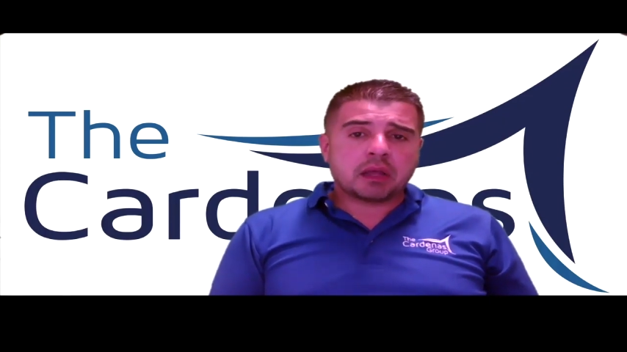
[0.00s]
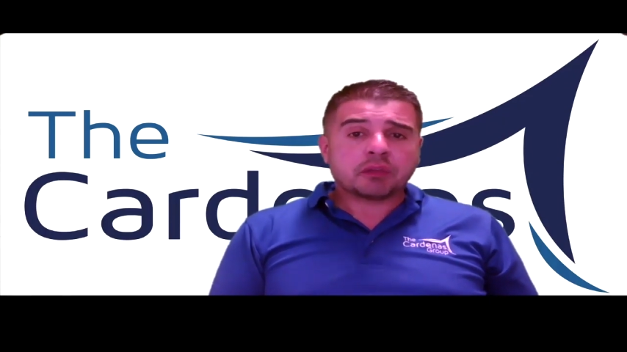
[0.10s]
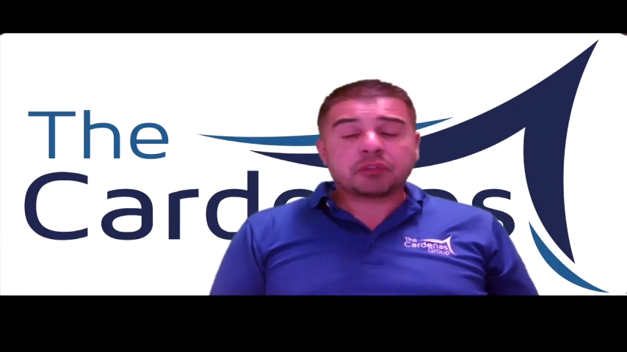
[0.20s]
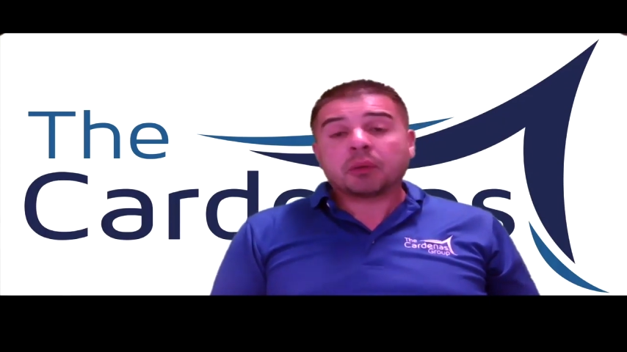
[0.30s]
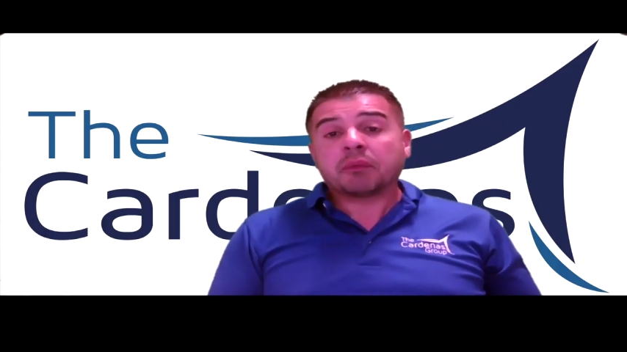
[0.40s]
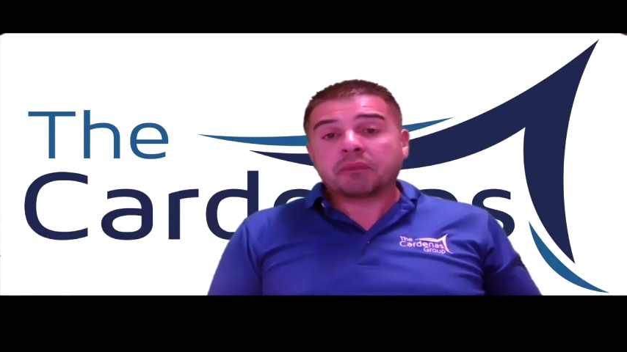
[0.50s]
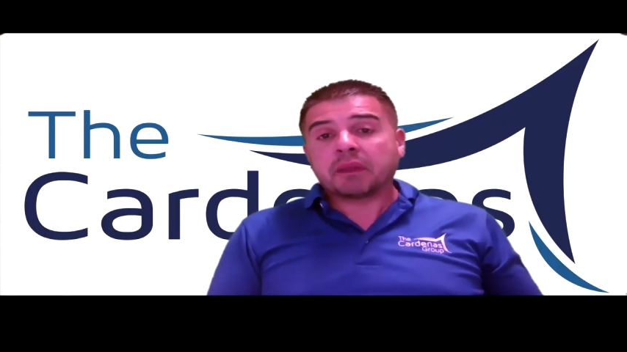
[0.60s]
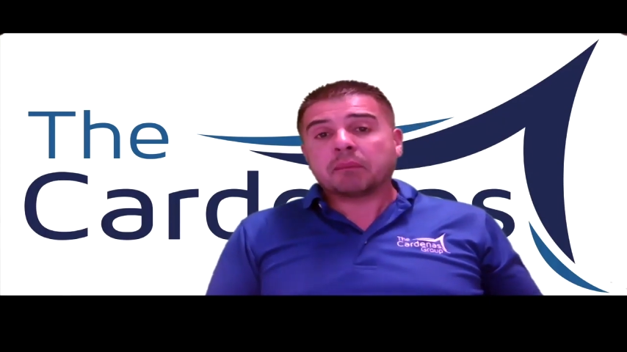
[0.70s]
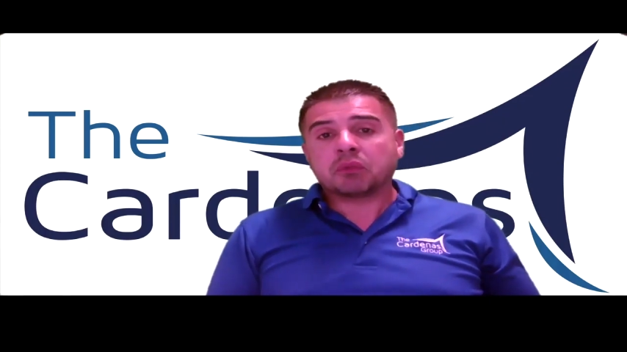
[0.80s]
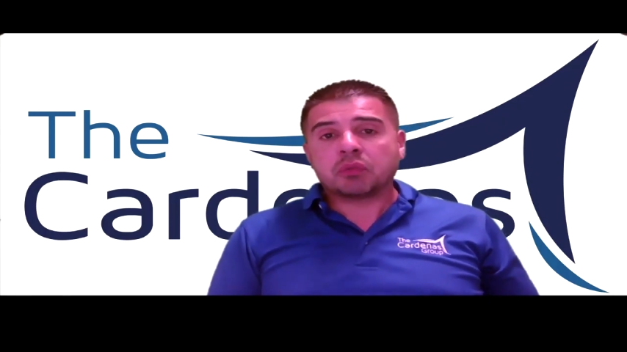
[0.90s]
some of
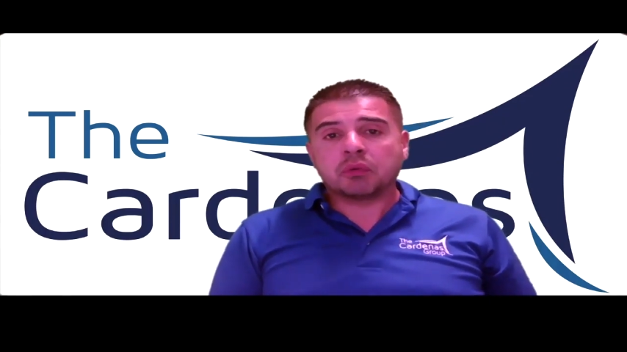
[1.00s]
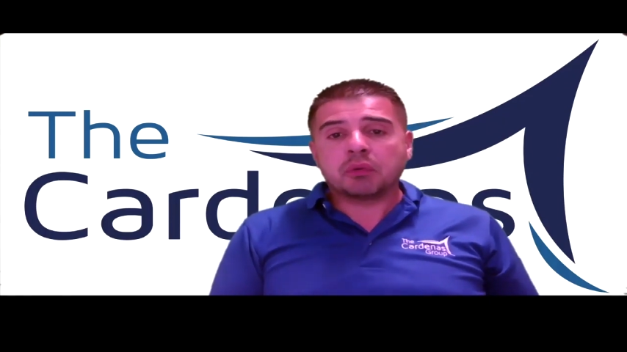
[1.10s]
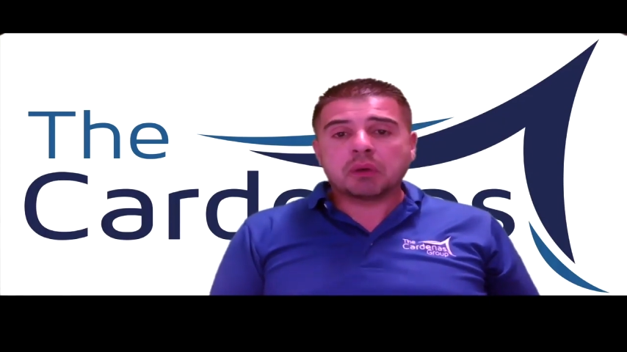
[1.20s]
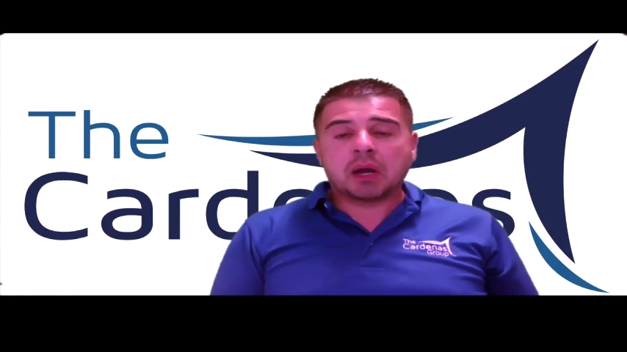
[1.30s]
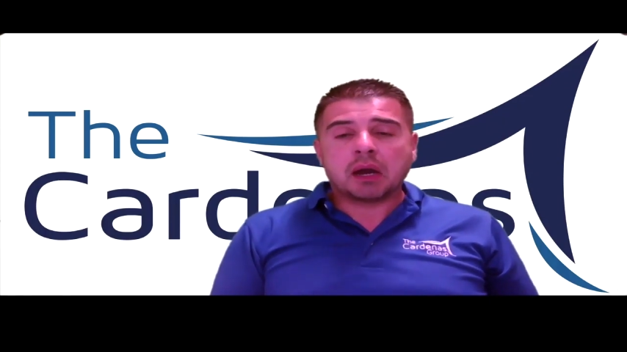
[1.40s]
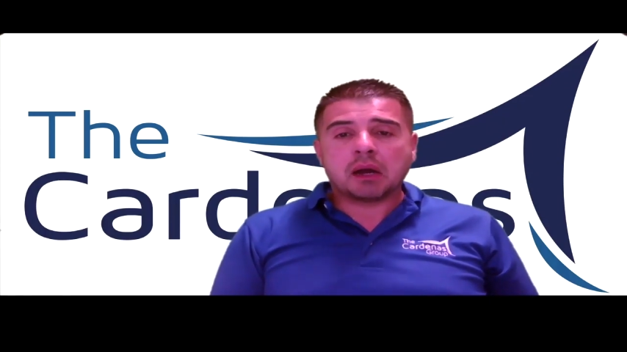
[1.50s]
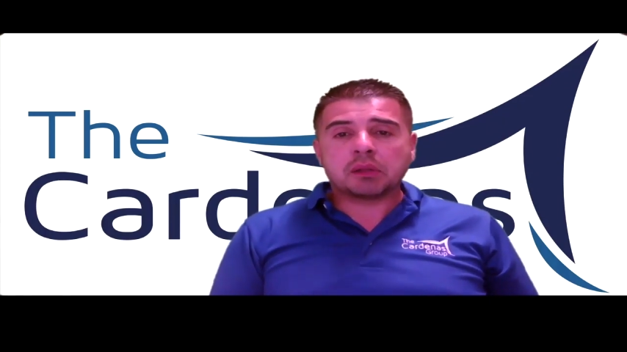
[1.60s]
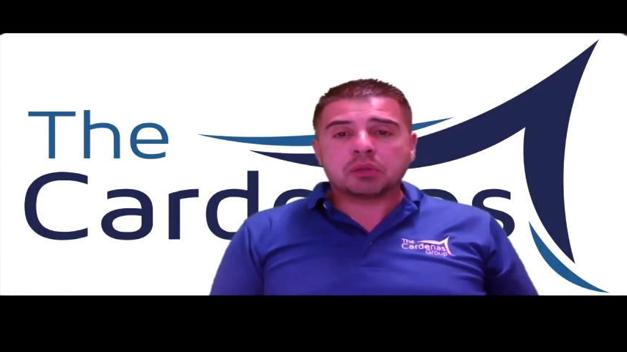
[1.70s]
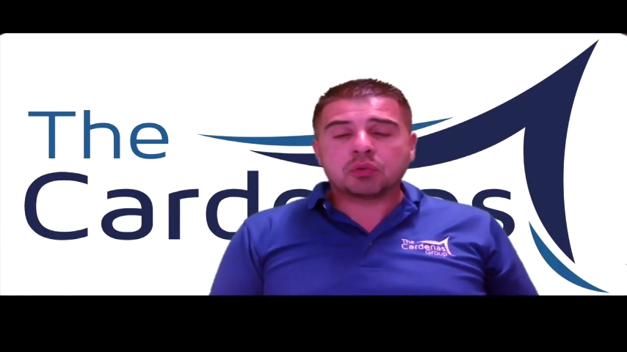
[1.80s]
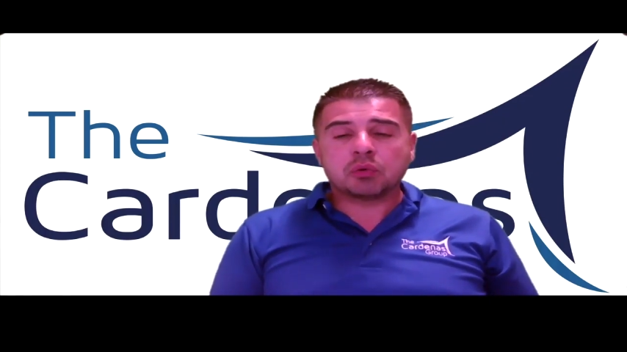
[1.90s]
them, to
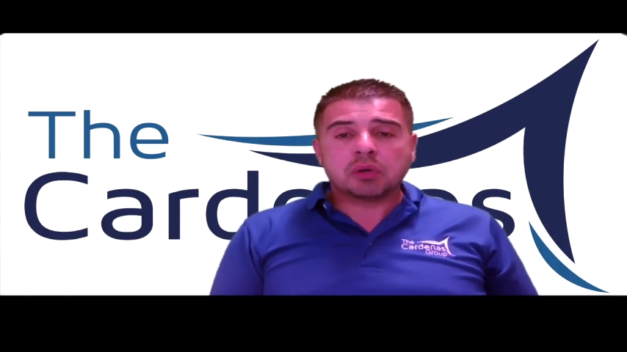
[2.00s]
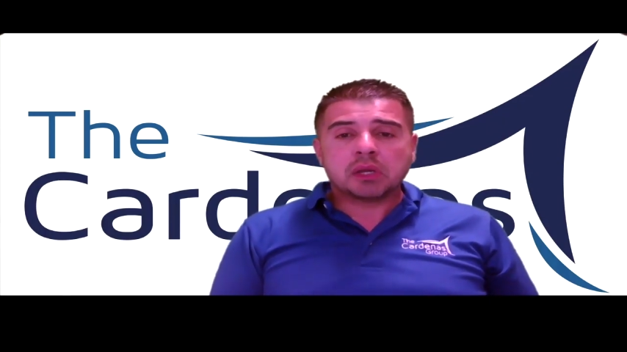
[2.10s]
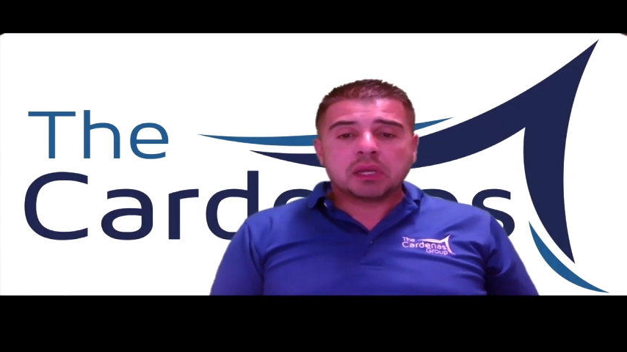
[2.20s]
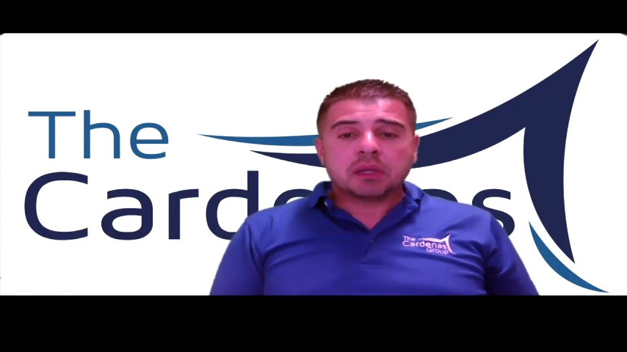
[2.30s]
do